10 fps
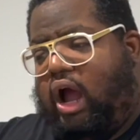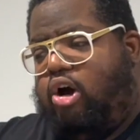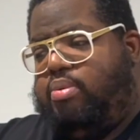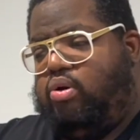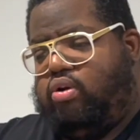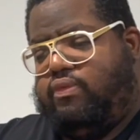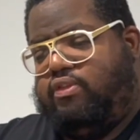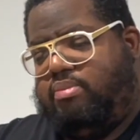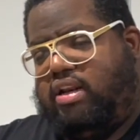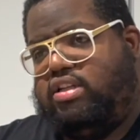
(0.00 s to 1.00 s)
I'll be looking
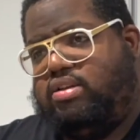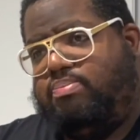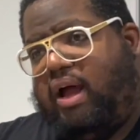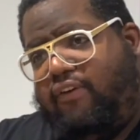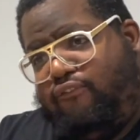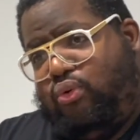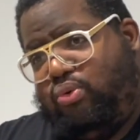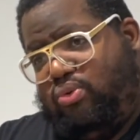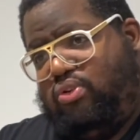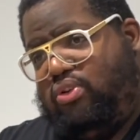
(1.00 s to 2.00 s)
for money to buy
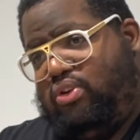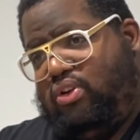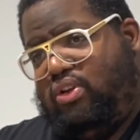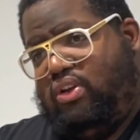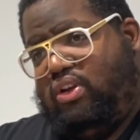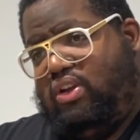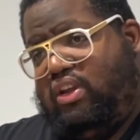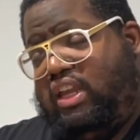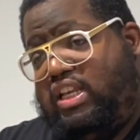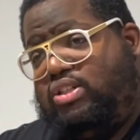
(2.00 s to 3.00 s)
food. Mm.
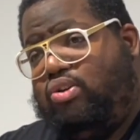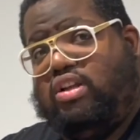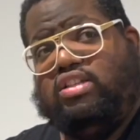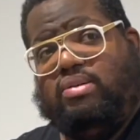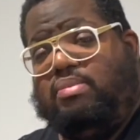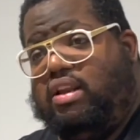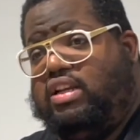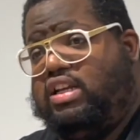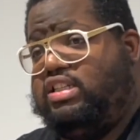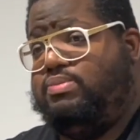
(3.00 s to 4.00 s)
He's looking for money
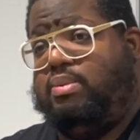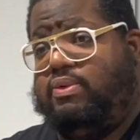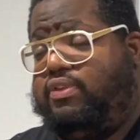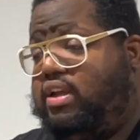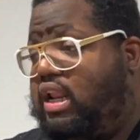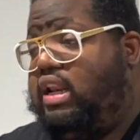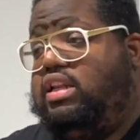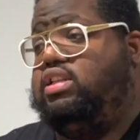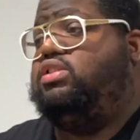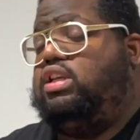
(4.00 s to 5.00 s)
because he's probably thinking, I
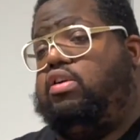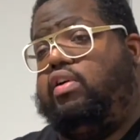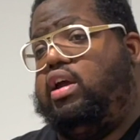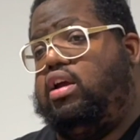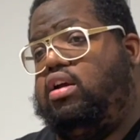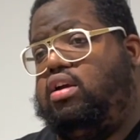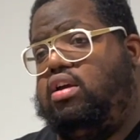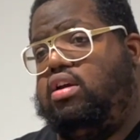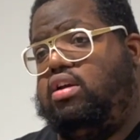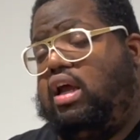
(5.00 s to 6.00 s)
need a cigarette.
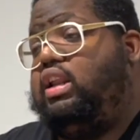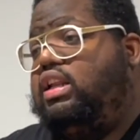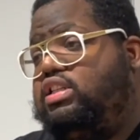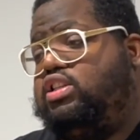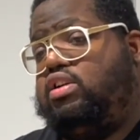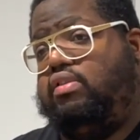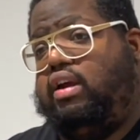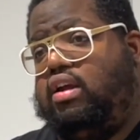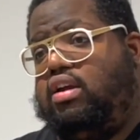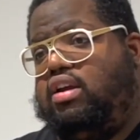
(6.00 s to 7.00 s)
I need a
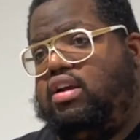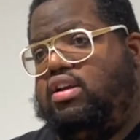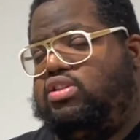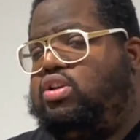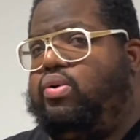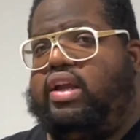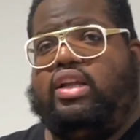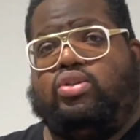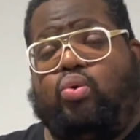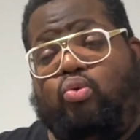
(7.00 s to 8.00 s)
cigarette. So
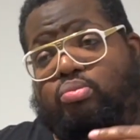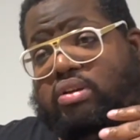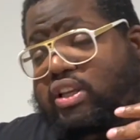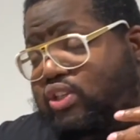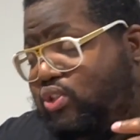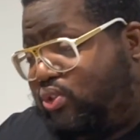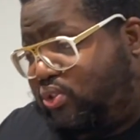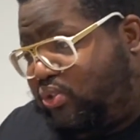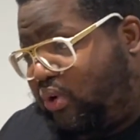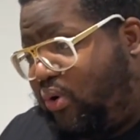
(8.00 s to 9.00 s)
it taught me
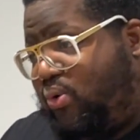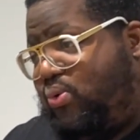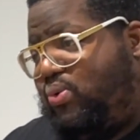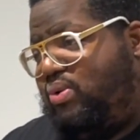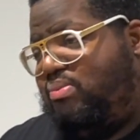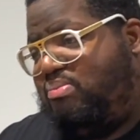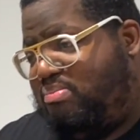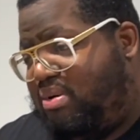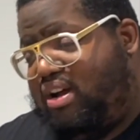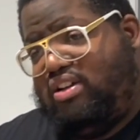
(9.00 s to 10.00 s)
so
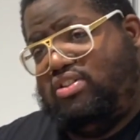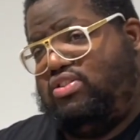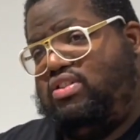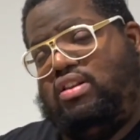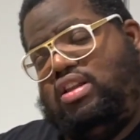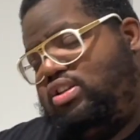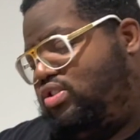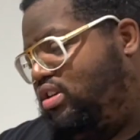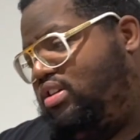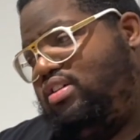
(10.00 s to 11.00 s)
much,
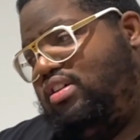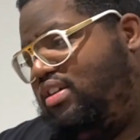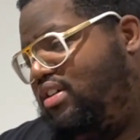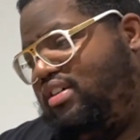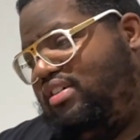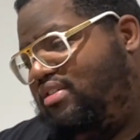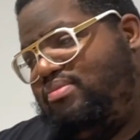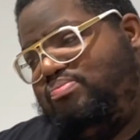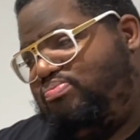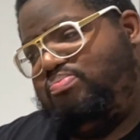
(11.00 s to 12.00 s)
literally.
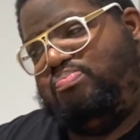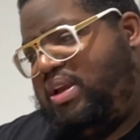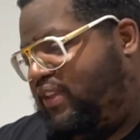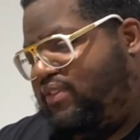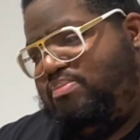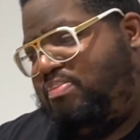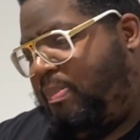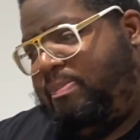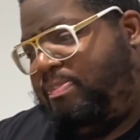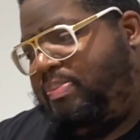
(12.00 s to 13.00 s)
Best
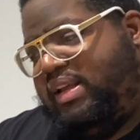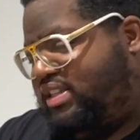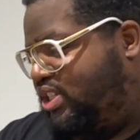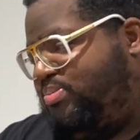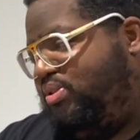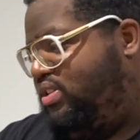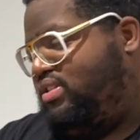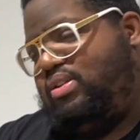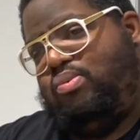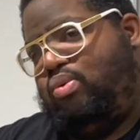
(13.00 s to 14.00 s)
experience
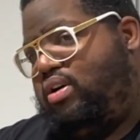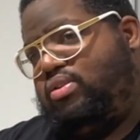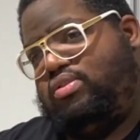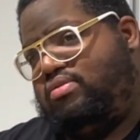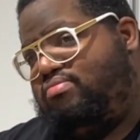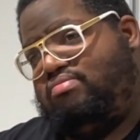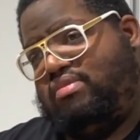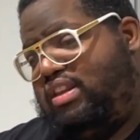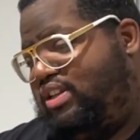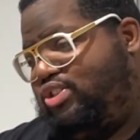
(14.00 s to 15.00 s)
in the world,
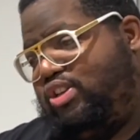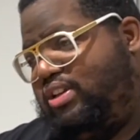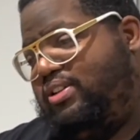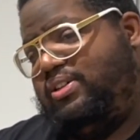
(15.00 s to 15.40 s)
literally.